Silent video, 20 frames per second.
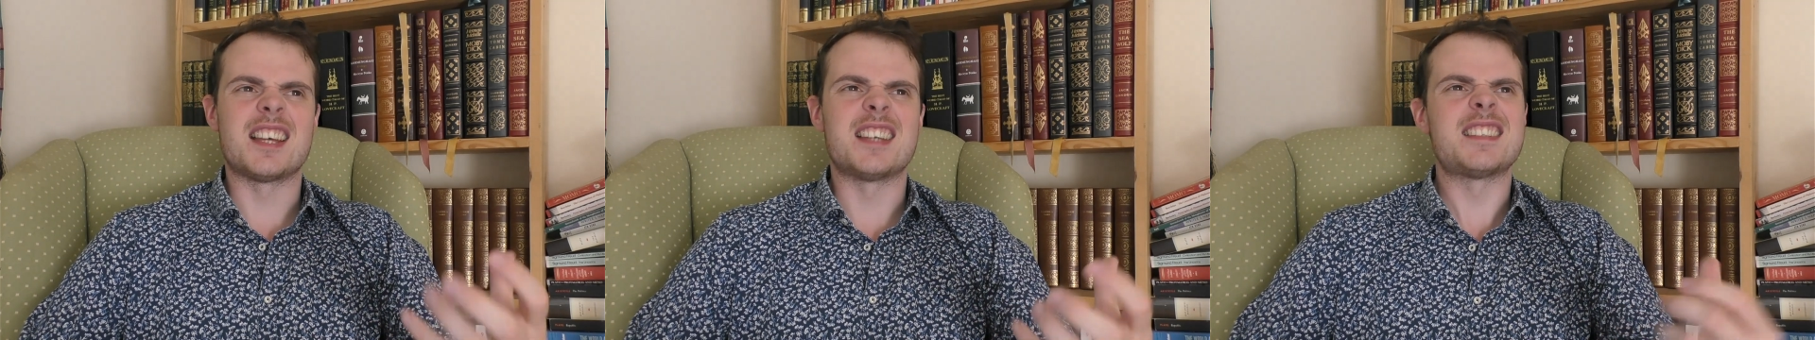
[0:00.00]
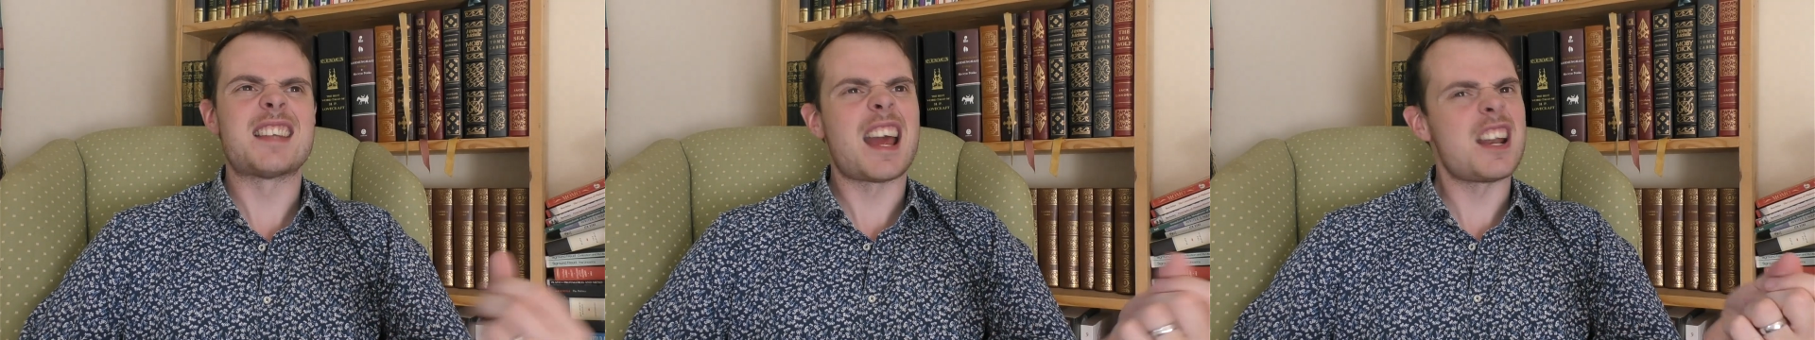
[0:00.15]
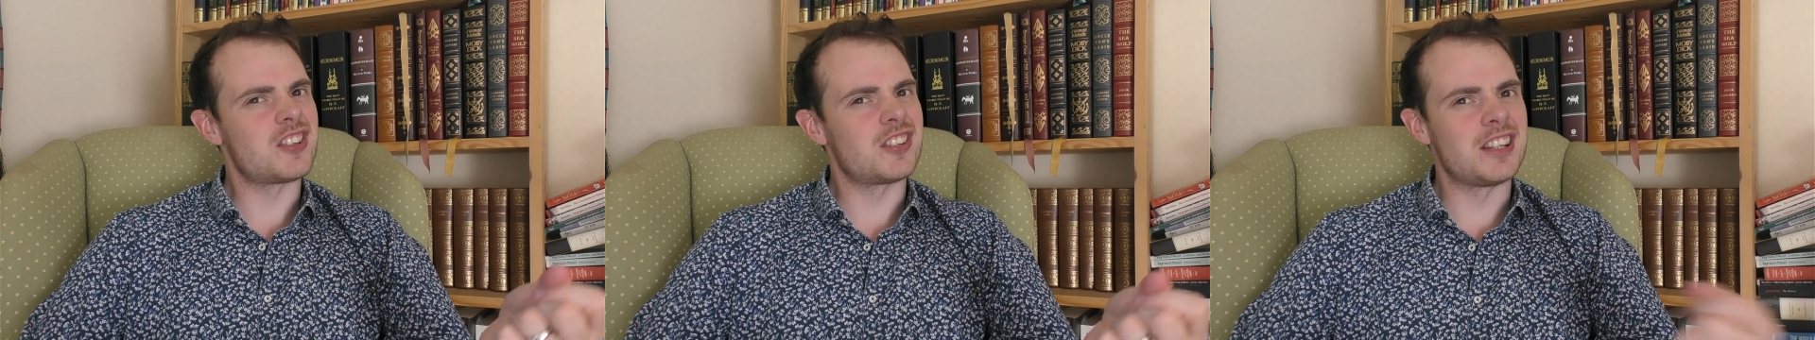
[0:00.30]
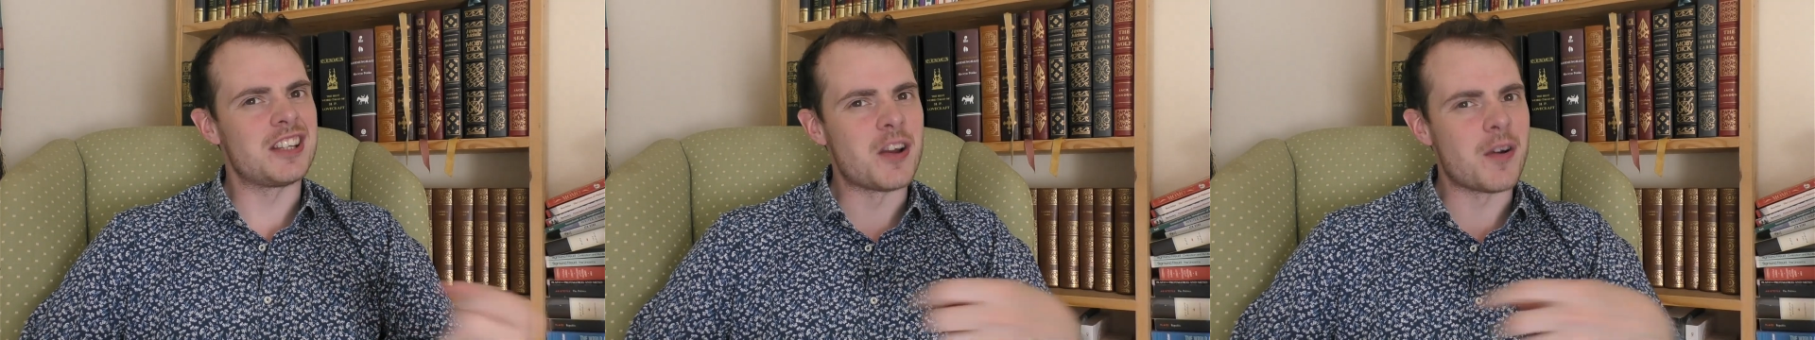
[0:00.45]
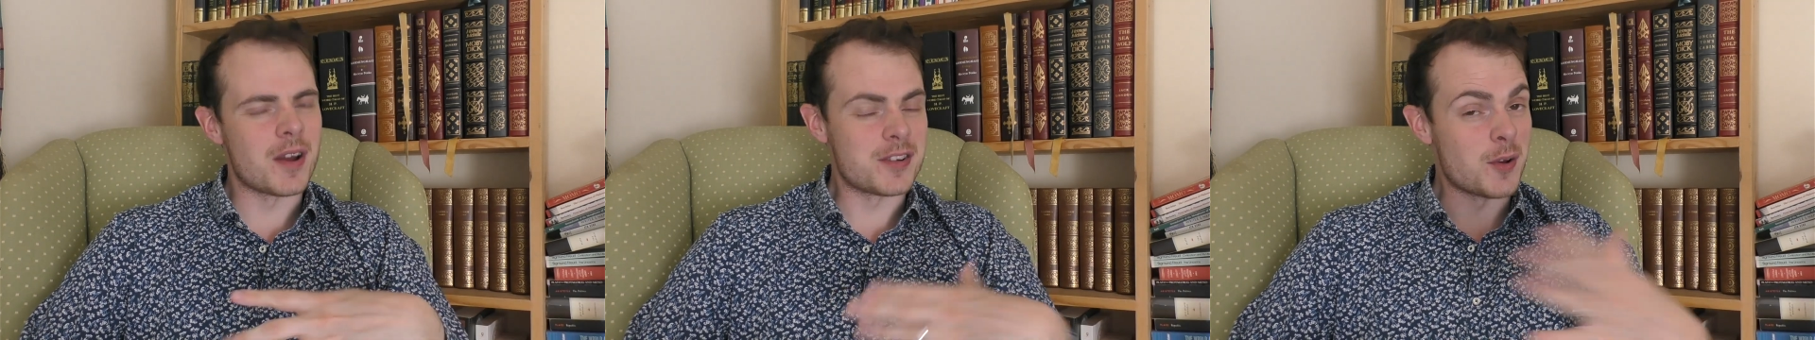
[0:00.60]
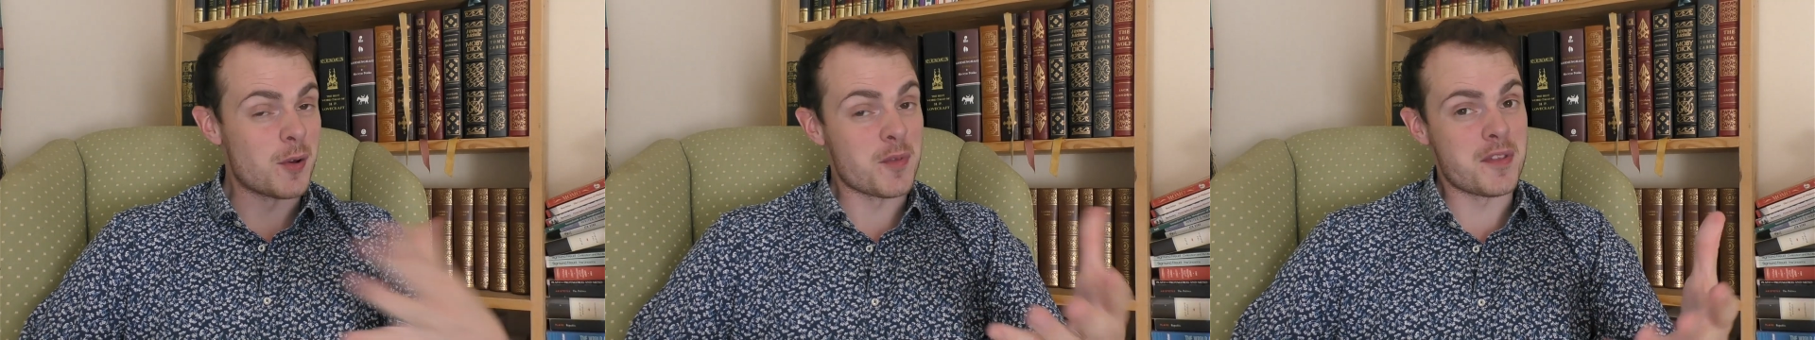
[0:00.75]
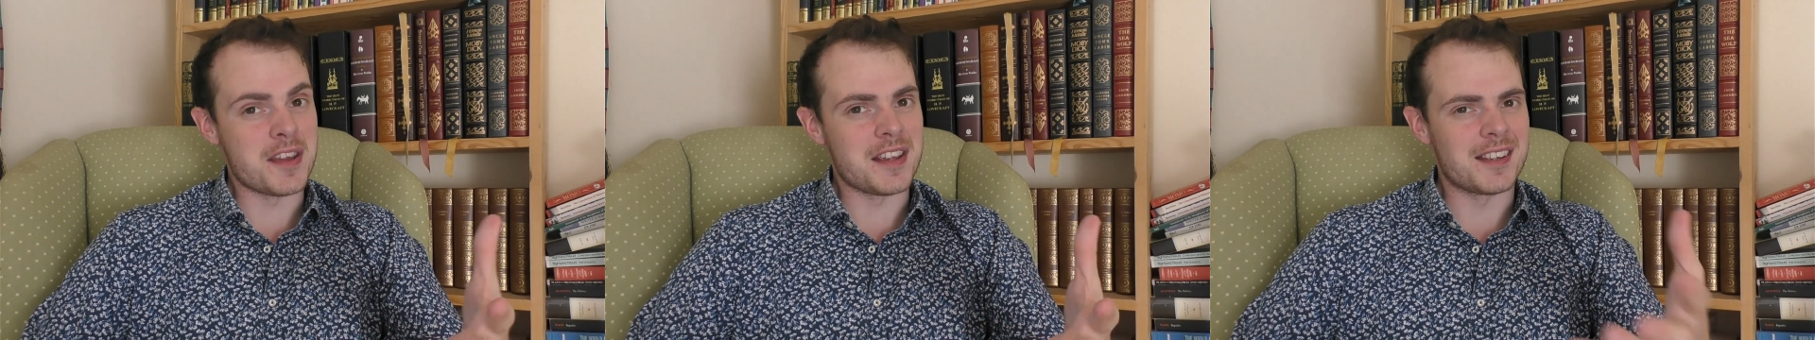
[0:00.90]
actually, no, I
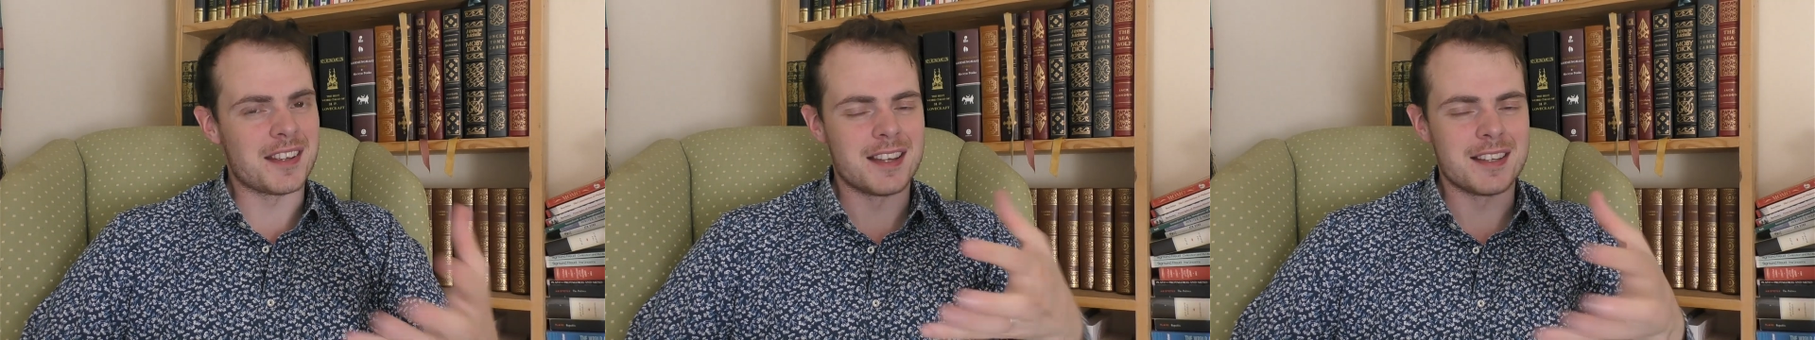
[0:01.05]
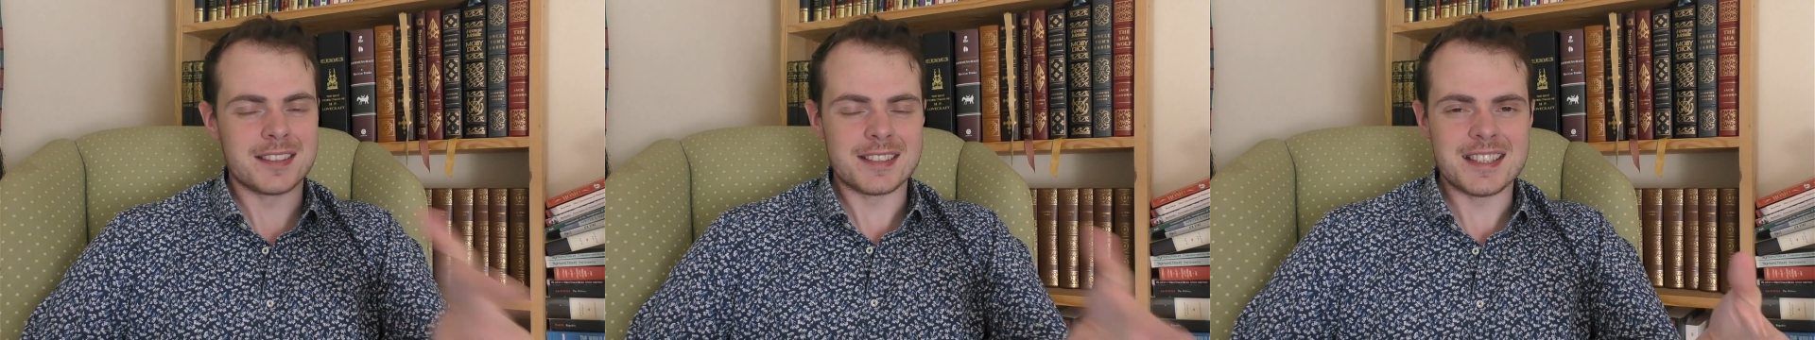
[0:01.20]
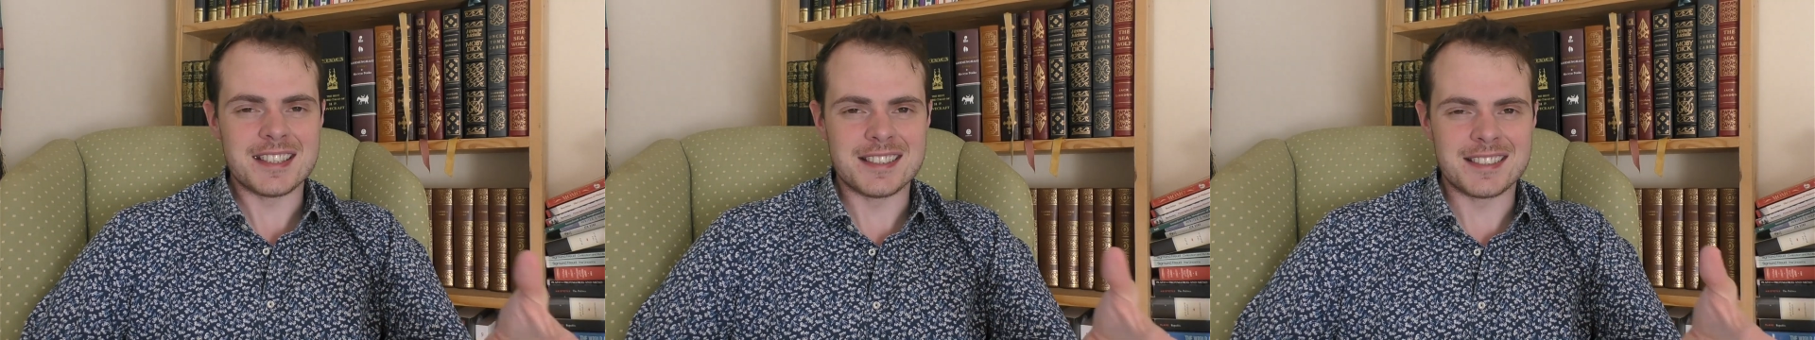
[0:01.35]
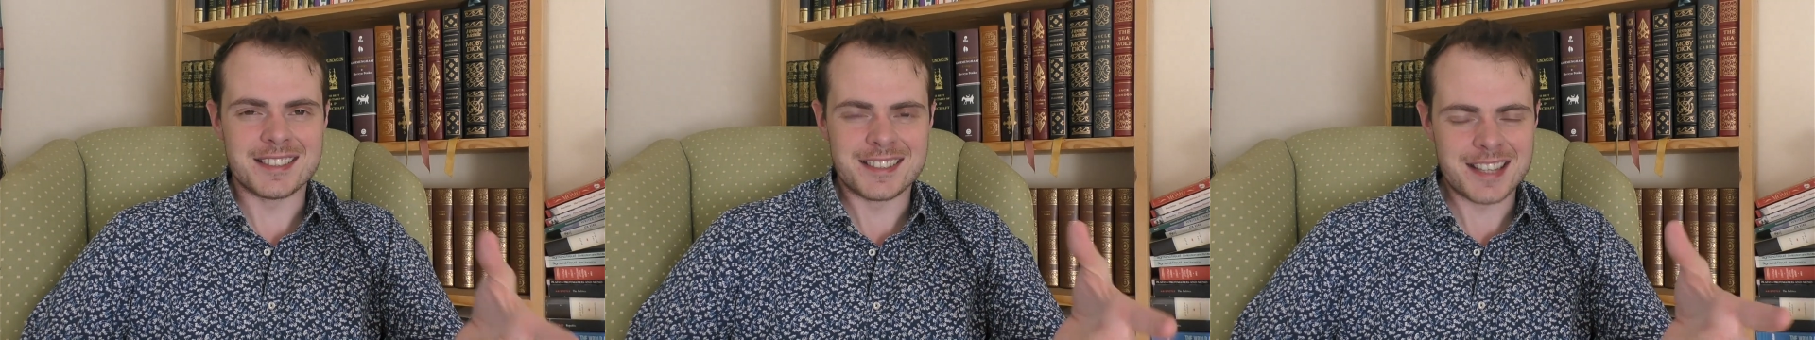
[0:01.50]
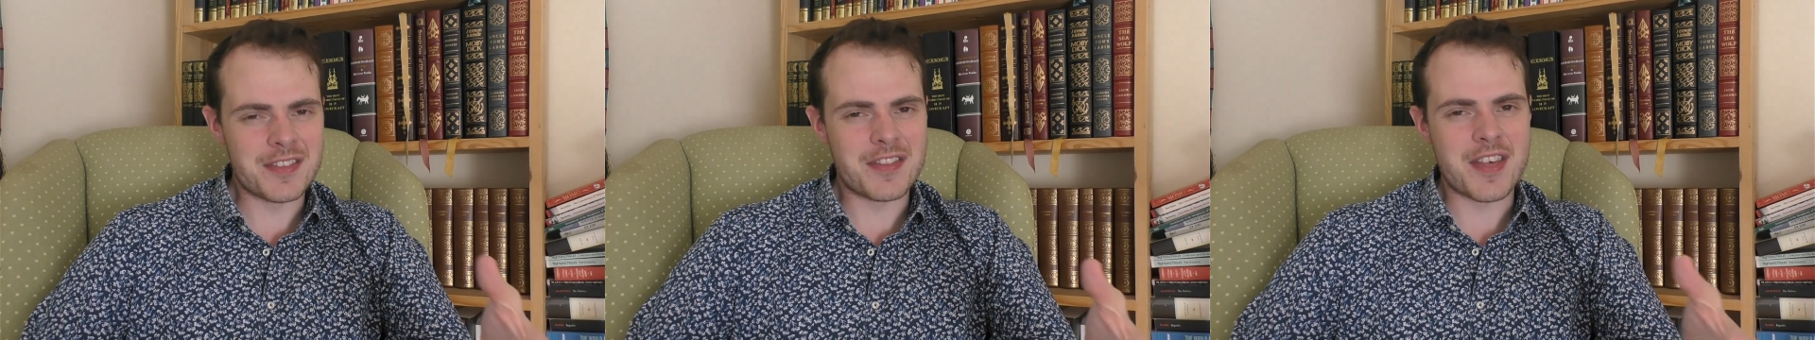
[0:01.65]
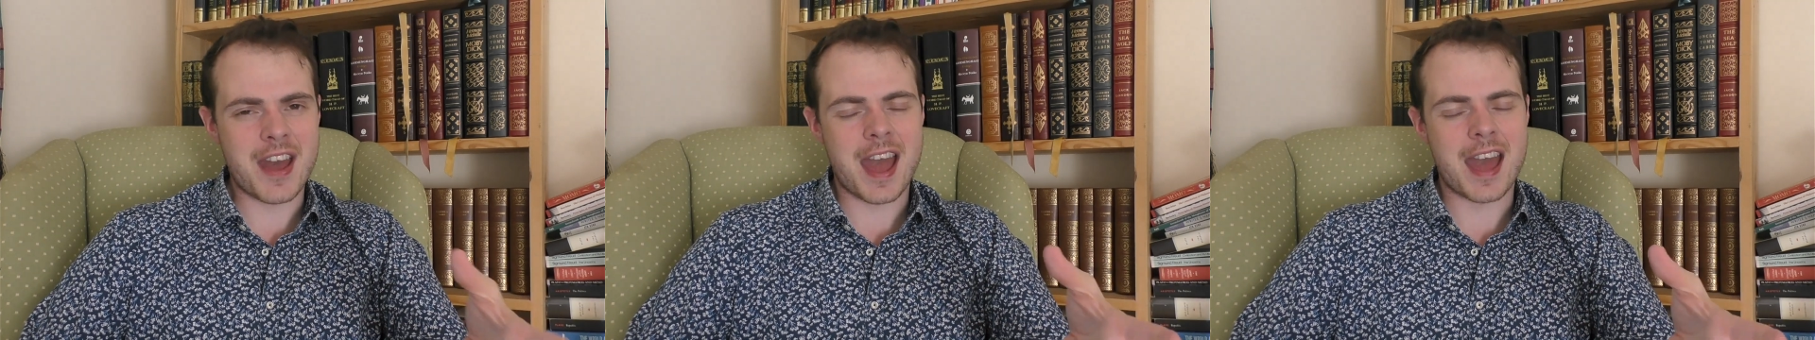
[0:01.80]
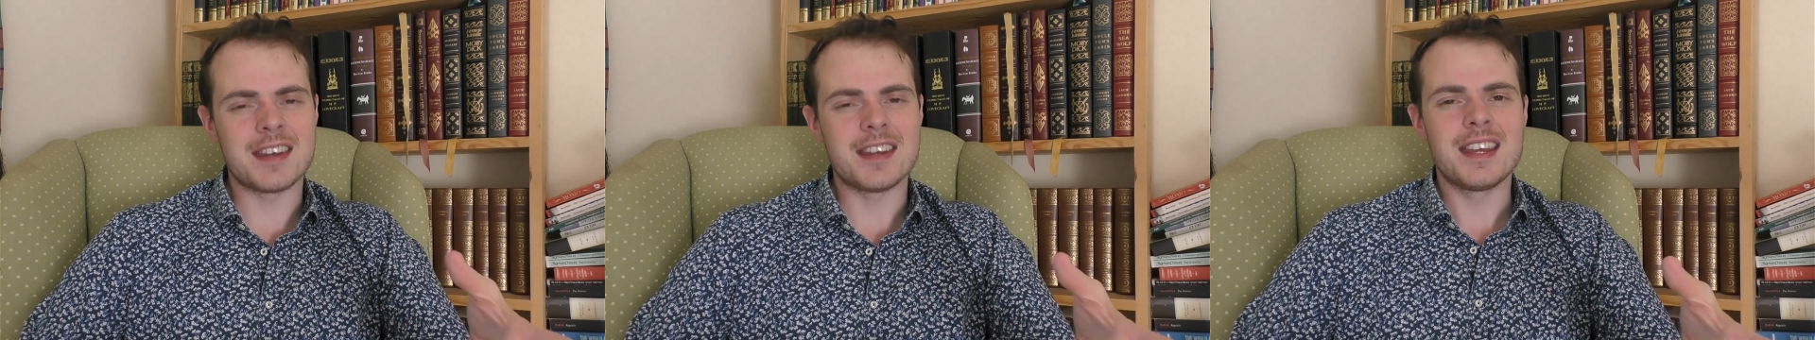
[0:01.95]
don't think Aziz did
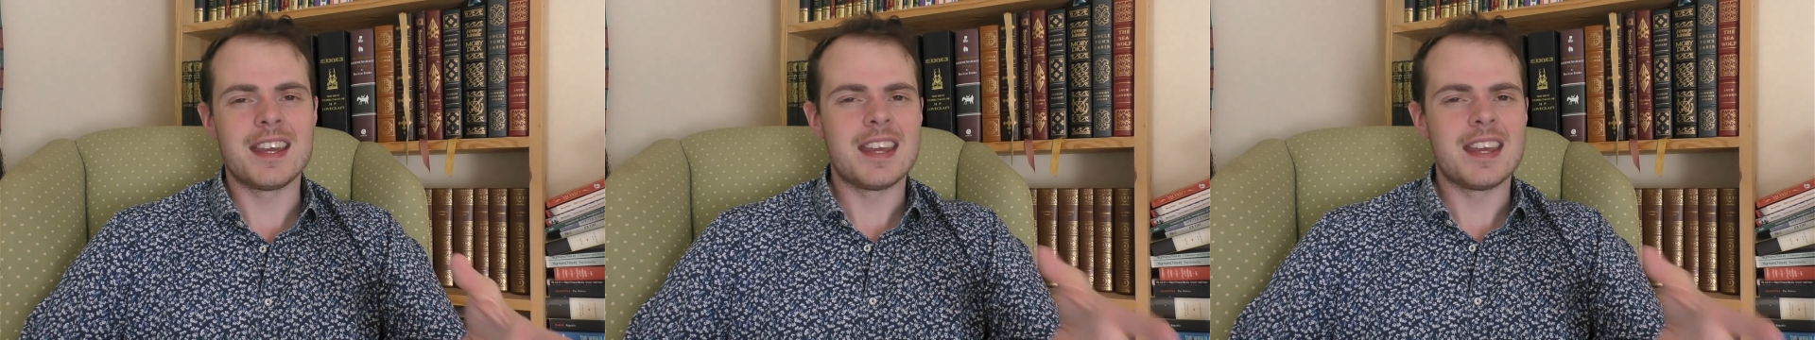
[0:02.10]
that.